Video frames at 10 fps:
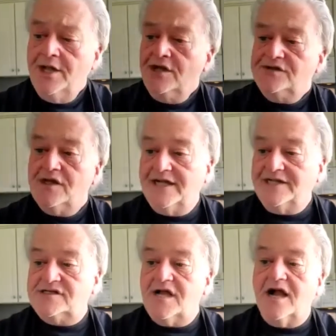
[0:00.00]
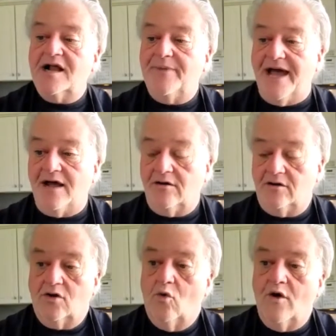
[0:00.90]
So let's talk about
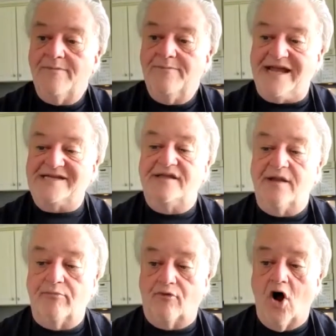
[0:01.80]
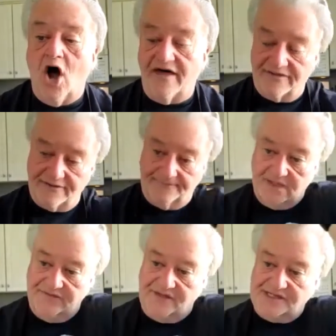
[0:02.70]
what makes the broth.
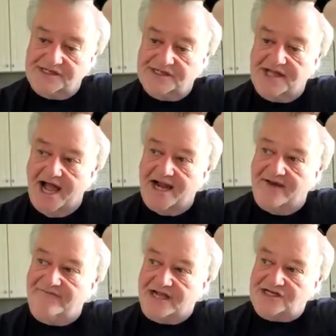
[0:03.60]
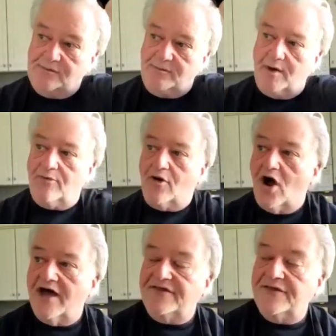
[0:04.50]
This is not a vegetable
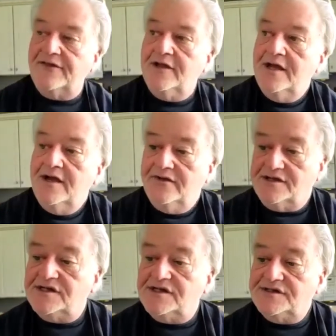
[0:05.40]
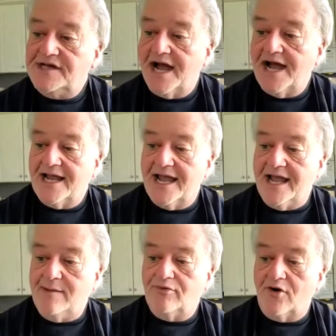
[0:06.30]
broth. This is not
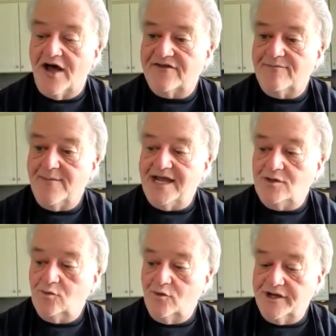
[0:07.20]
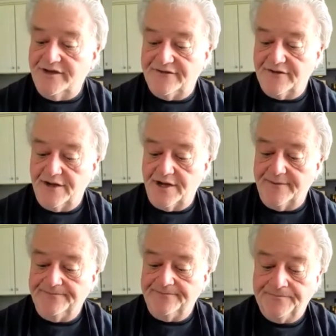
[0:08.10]
a broth made with
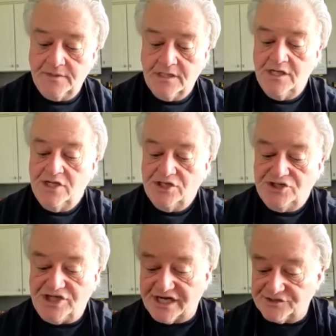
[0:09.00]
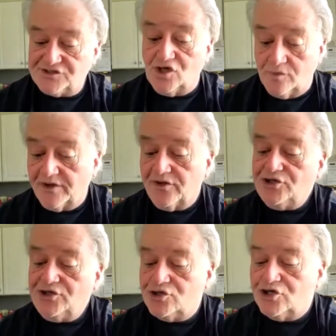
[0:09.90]
chicken soup, although
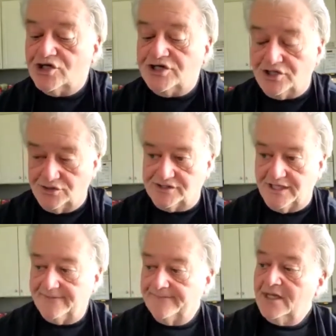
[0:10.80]
you could use it.